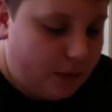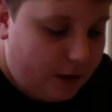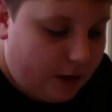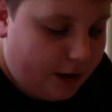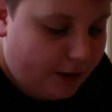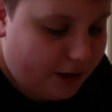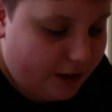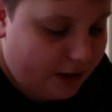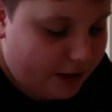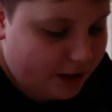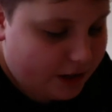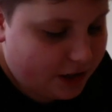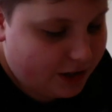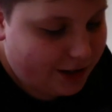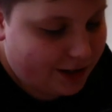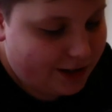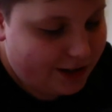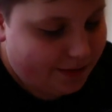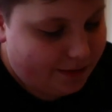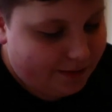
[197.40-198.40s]
I think it's
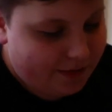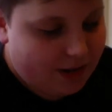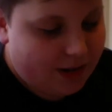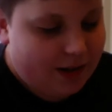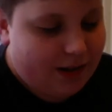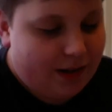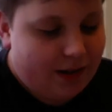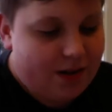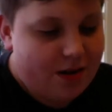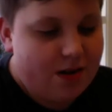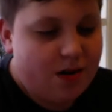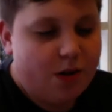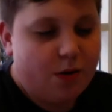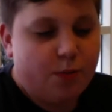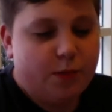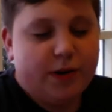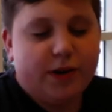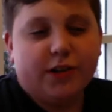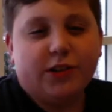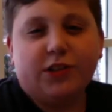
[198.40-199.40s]
just a
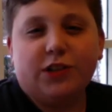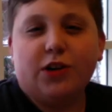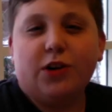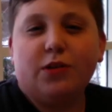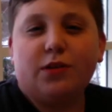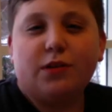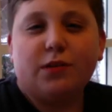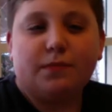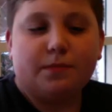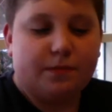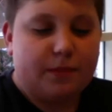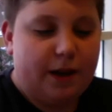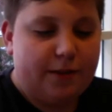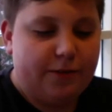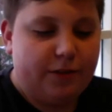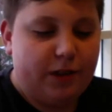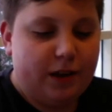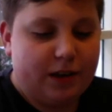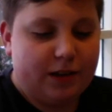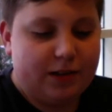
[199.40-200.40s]
weird joke. I
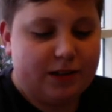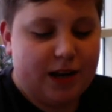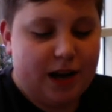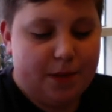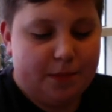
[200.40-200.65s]
feel like